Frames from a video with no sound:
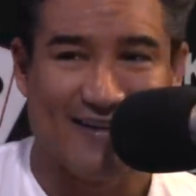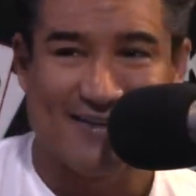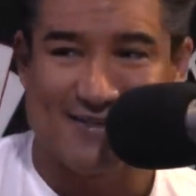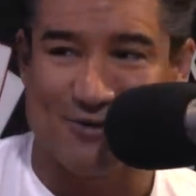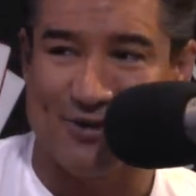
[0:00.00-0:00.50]

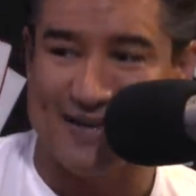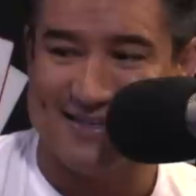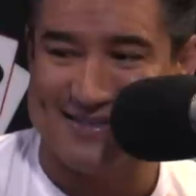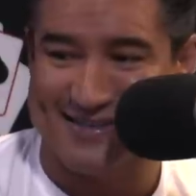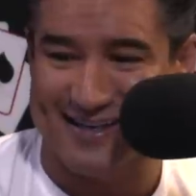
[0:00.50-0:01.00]
So
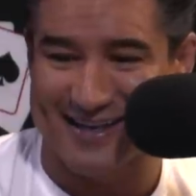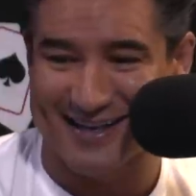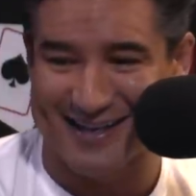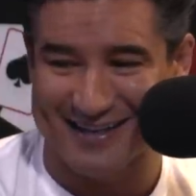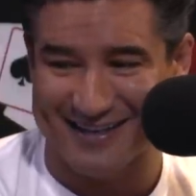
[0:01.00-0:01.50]
that's,
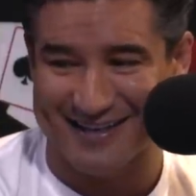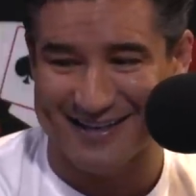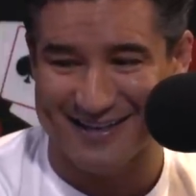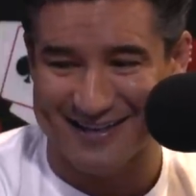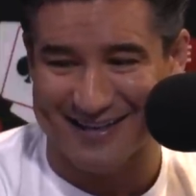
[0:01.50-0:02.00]
uh,
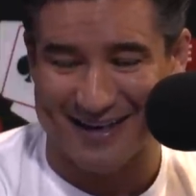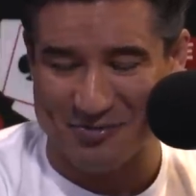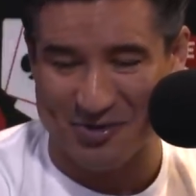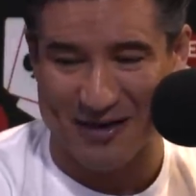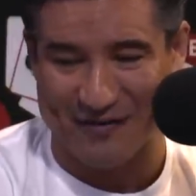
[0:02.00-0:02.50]
I'm
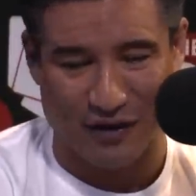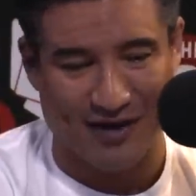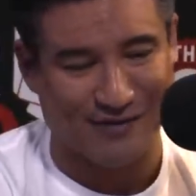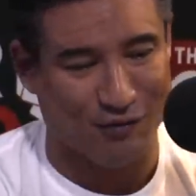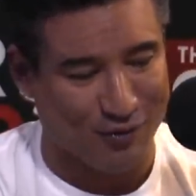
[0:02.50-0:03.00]
kind of at a
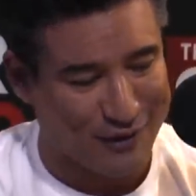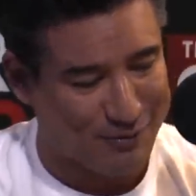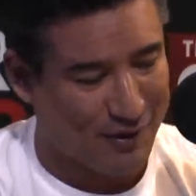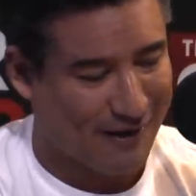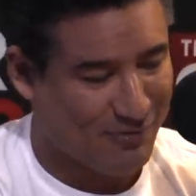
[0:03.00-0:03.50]
loss for words,
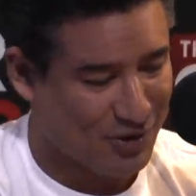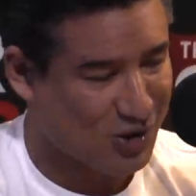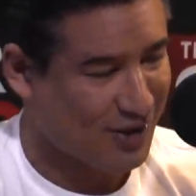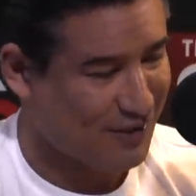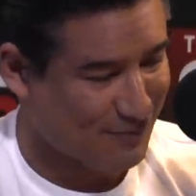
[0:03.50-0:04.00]
but I
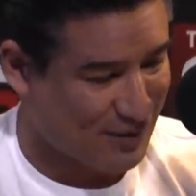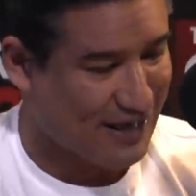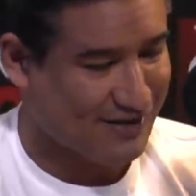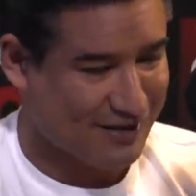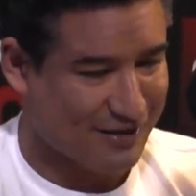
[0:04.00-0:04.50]
appreciate,
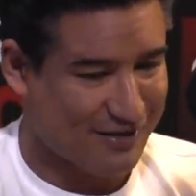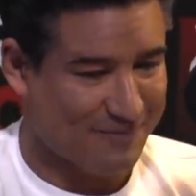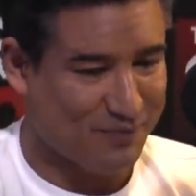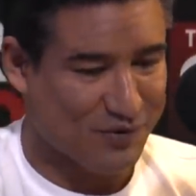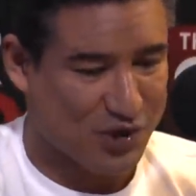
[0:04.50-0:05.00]
thanks to the
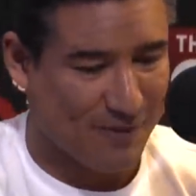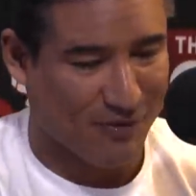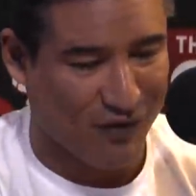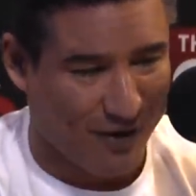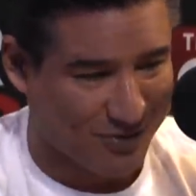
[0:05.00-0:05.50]
Chamber
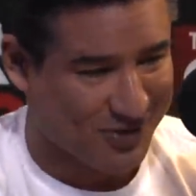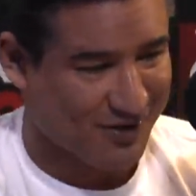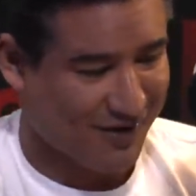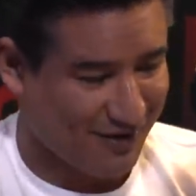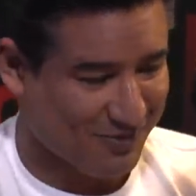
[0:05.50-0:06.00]
of Commerce in
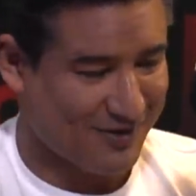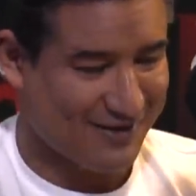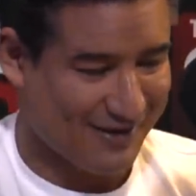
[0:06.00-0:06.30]
Hollywood, and I